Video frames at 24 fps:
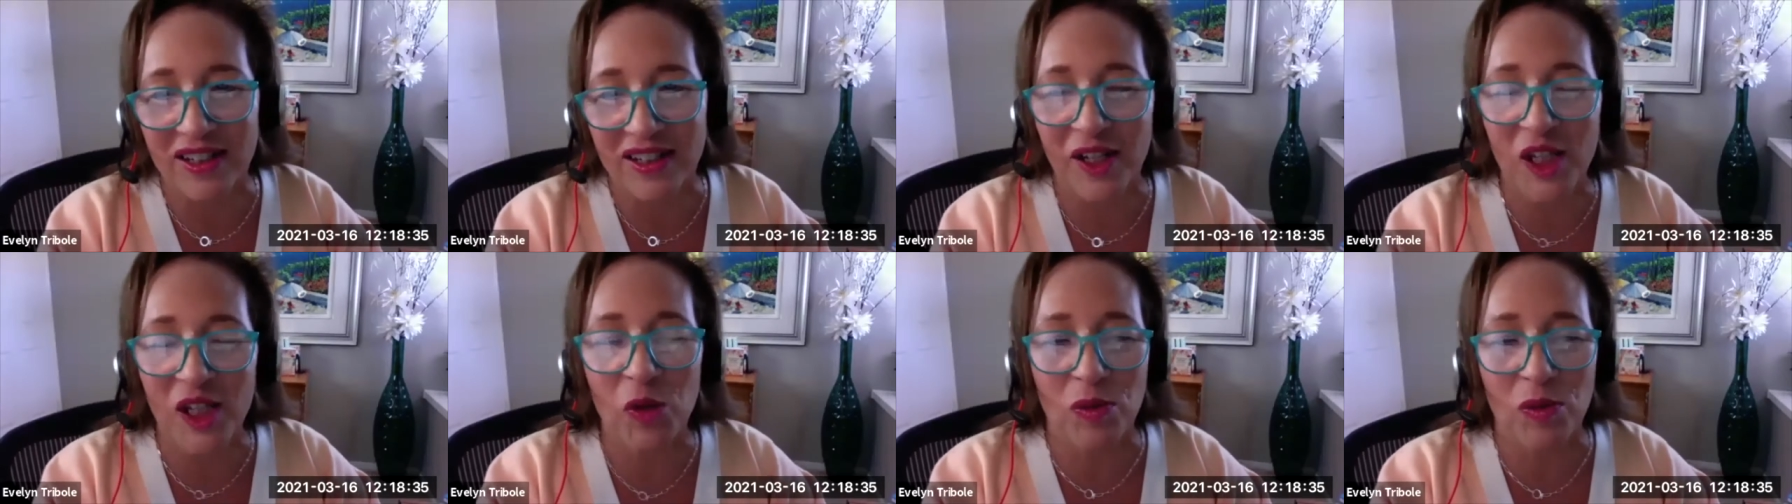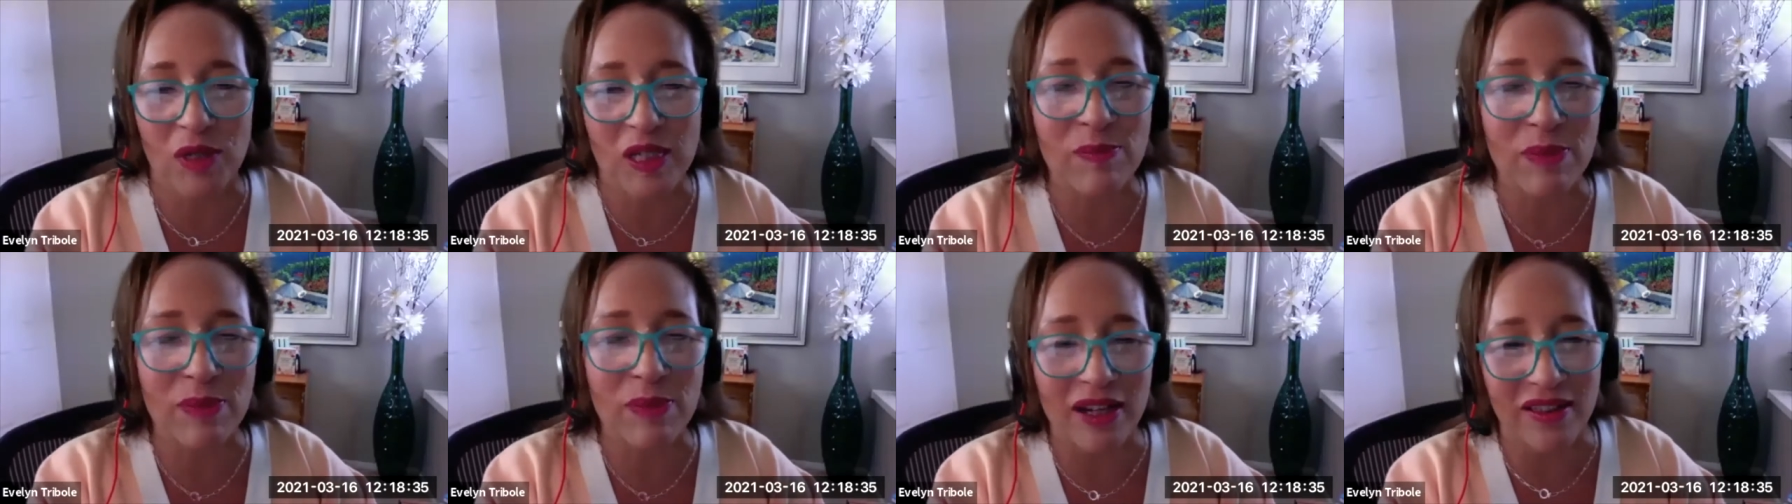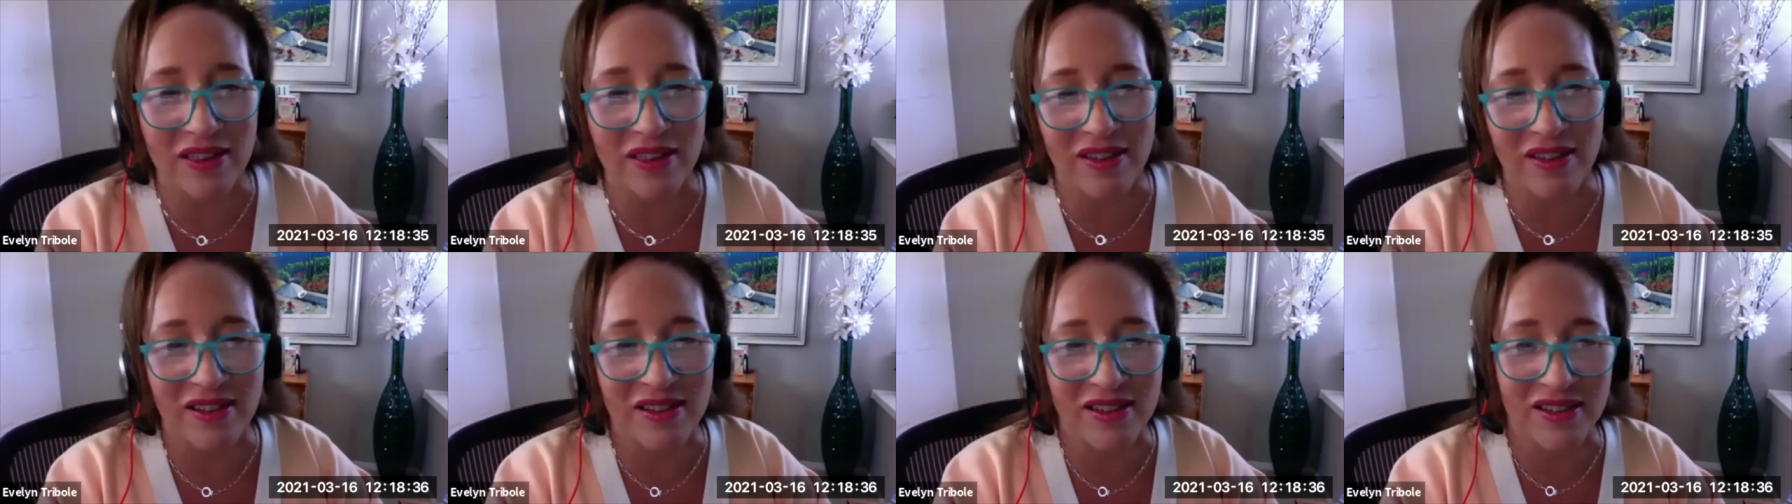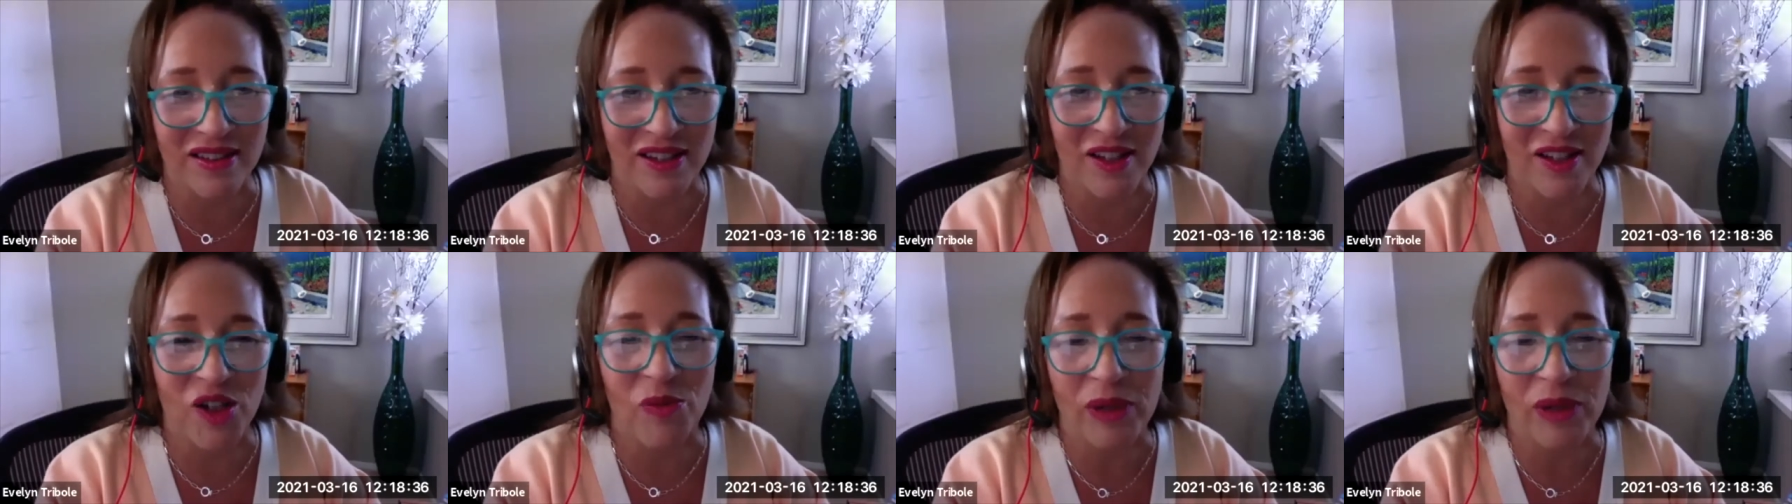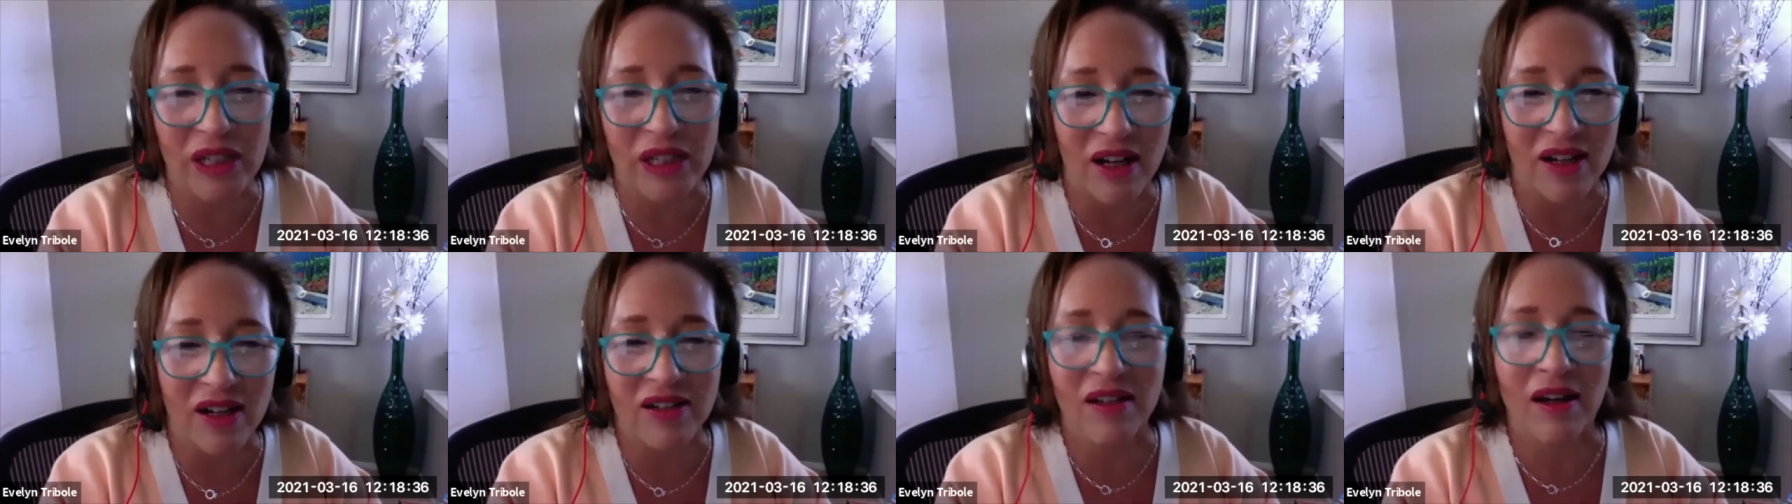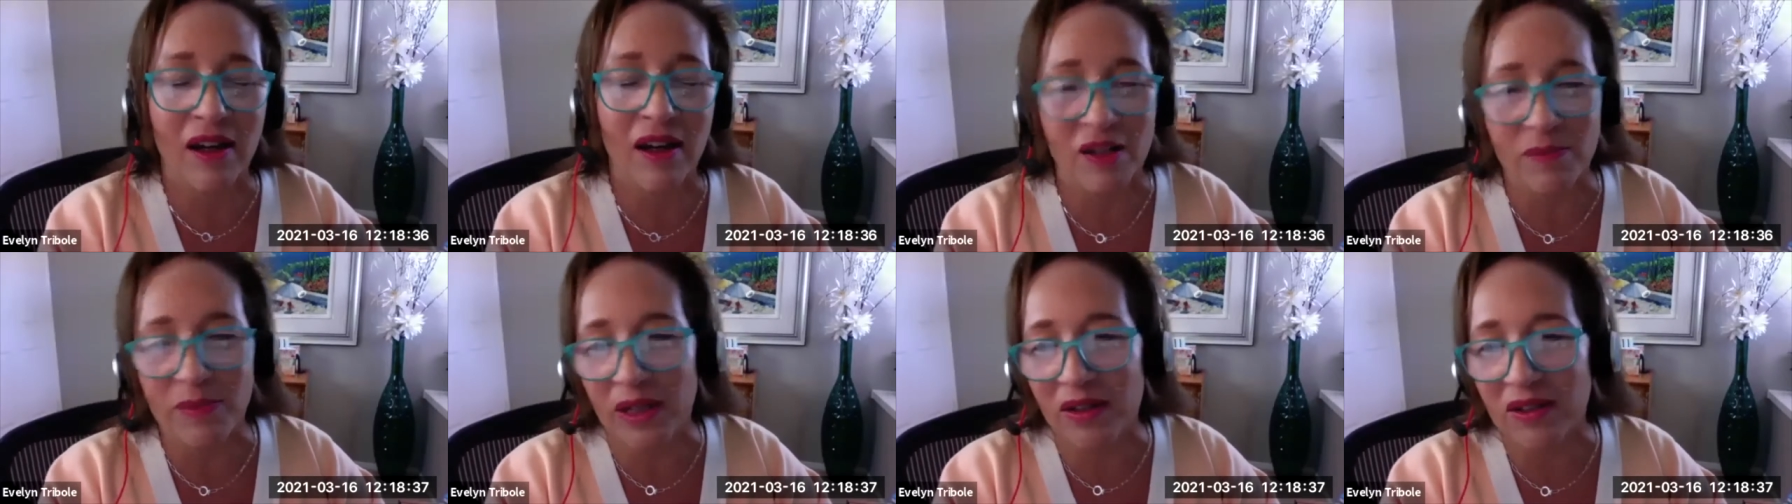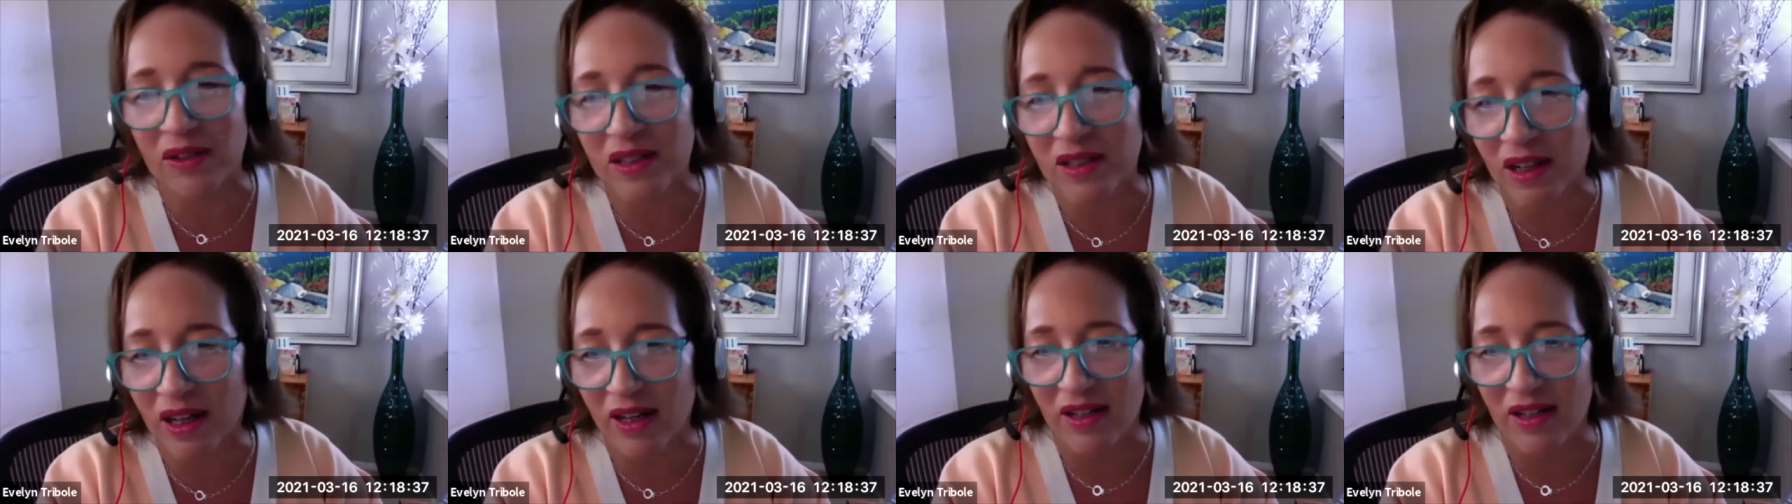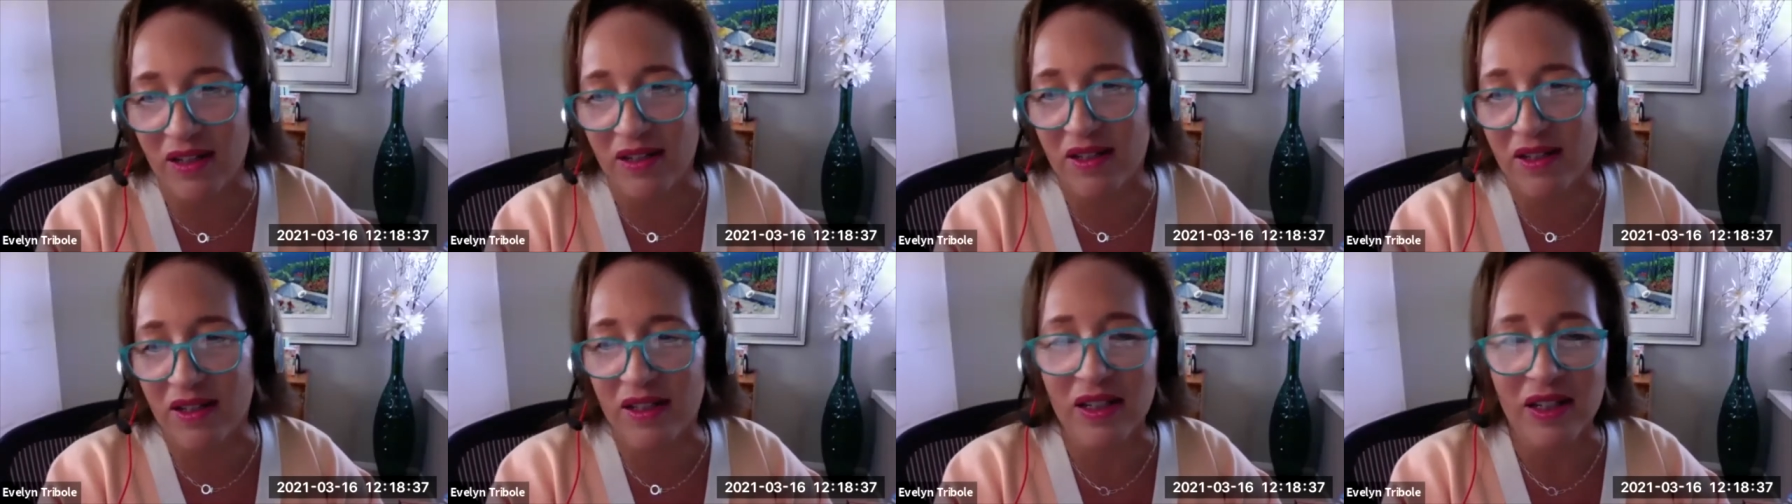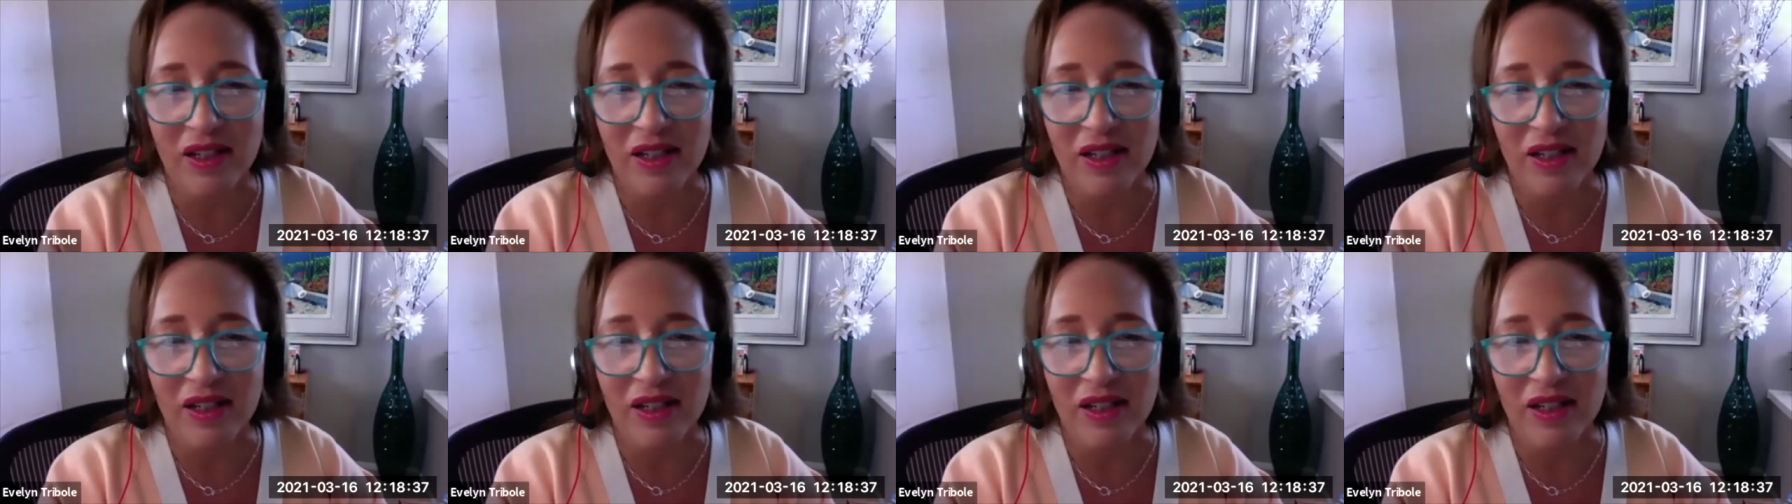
Can you respect this? Can you, we not talk about diets